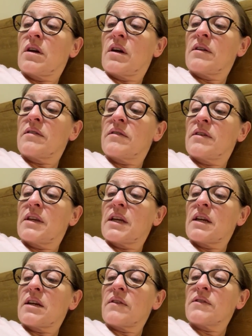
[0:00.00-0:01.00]
I
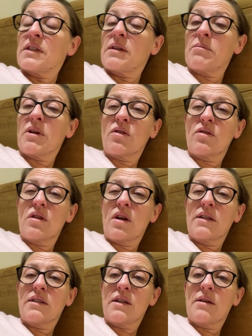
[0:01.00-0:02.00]
think I've said my
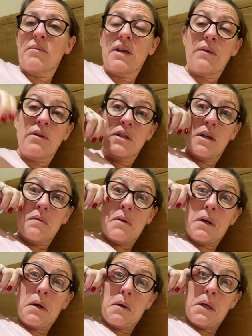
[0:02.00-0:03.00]
goodnight to him now. I don't
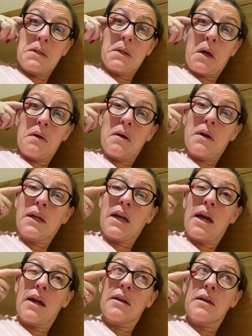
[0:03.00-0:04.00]
think I need to go there
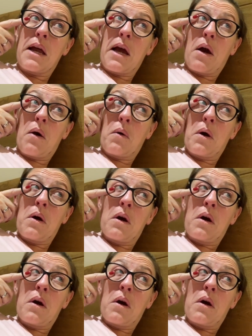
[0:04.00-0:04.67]
again now.